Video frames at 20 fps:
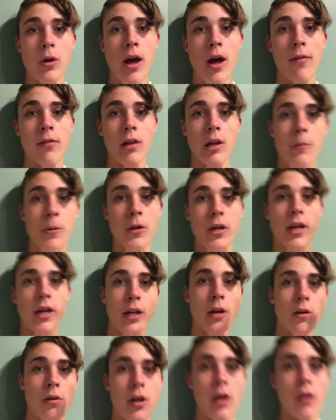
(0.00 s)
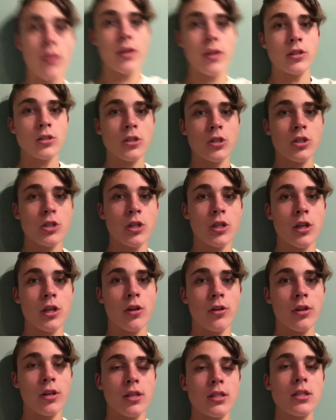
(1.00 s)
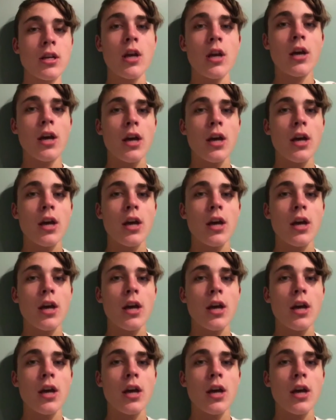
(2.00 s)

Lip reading: have a leopard gecko know this or should know this.